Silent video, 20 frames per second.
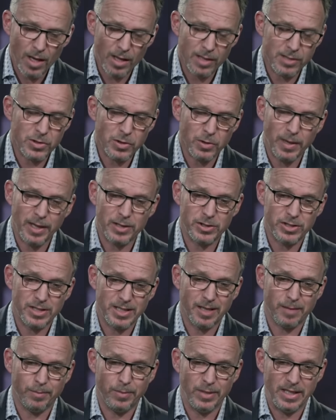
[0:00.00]
And so energy
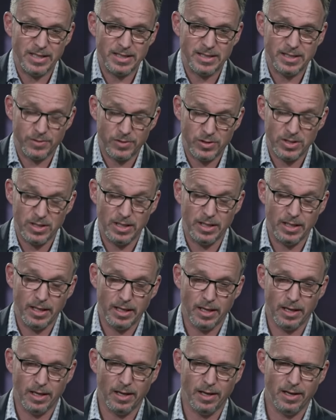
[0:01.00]
companies have seen
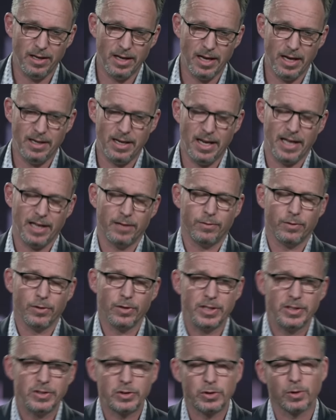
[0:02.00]
uh, ne negative
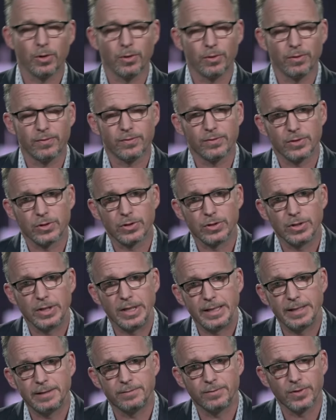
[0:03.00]
earnings growth for,
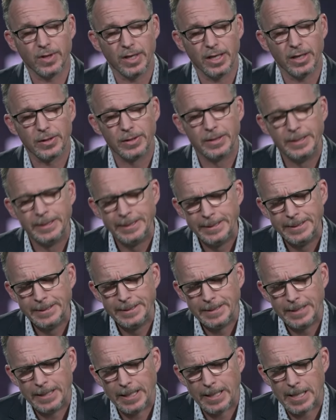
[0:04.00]
uh, for the year.
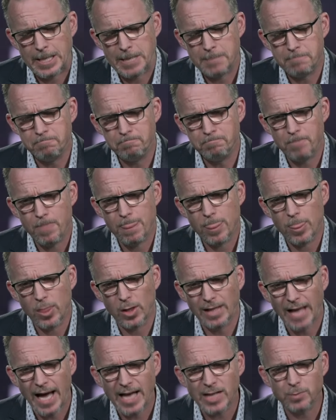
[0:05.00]
Um,
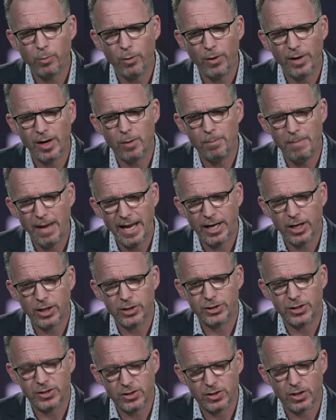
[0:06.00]
the last point I'll make
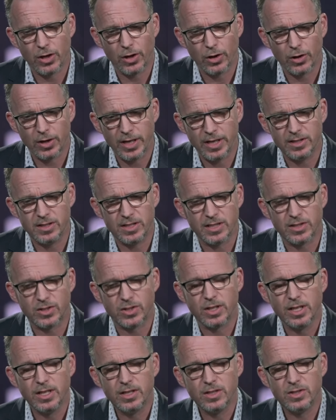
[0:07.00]
just on earnings
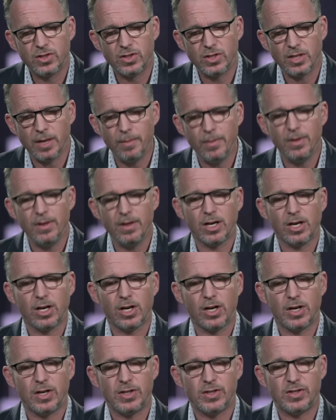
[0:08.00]
is some of the
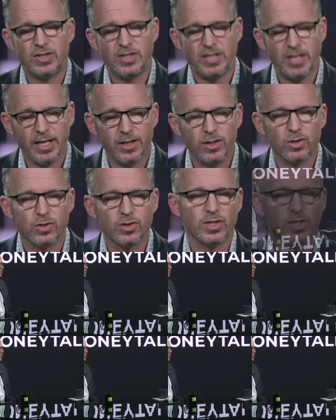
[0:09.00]
signals